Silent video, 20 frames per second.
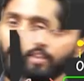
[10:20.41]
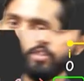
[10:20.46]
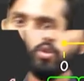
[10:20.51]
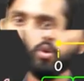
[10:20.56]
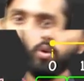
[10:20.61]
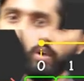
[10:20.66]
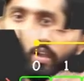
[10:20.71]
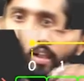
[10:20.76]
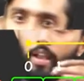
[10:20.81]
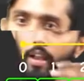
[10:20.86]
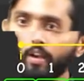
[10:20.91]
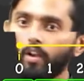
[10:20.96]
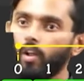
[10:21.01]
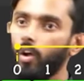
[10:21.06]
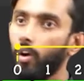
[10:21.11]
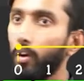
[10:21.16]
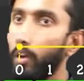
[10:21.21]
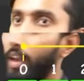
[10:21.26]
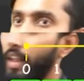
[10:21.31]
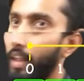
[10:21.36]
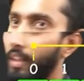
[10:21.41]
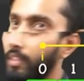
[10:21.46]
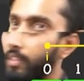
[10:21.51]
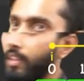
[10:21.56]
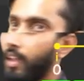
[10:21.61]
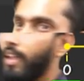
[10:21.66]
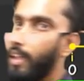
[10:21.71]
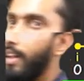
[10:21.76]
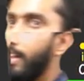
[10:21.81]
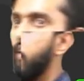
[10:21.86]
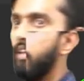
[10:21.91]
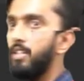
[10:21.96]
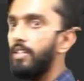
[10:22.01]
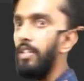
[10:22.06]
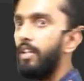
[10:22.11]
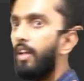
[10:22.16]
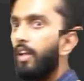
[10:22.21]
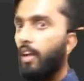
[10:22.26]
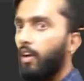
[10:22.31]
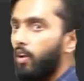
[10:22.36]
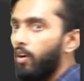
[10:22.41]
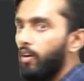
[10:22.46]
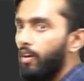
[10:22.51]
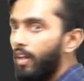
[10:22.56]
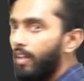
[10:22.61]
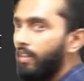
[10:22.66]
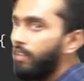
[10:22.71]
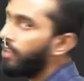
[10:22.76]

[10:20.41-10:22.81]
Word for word: So a dot length, i less than a dot length,